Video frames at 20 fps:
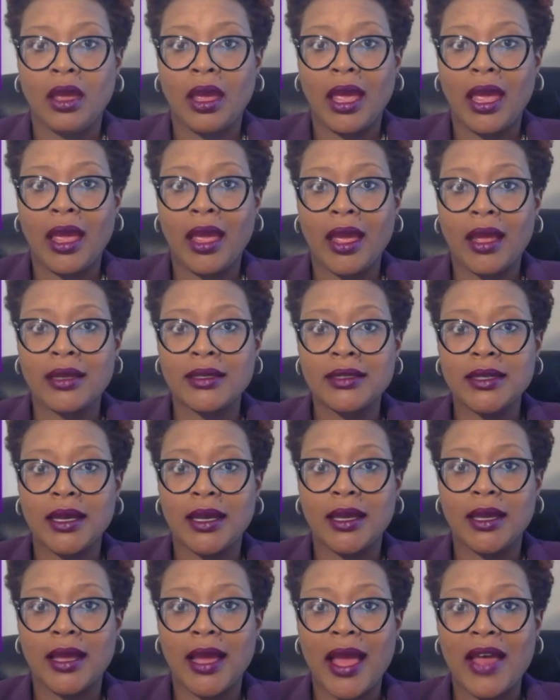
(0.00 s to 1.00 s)
And
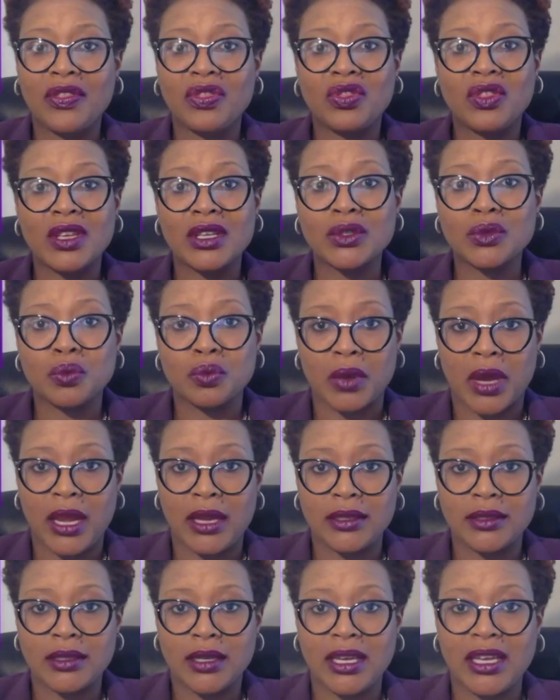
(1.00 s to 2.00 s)
at this
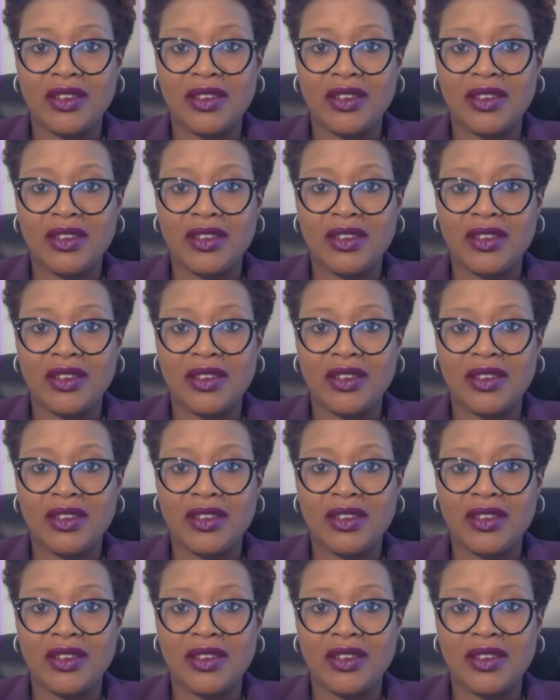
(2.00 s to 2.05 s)
rate,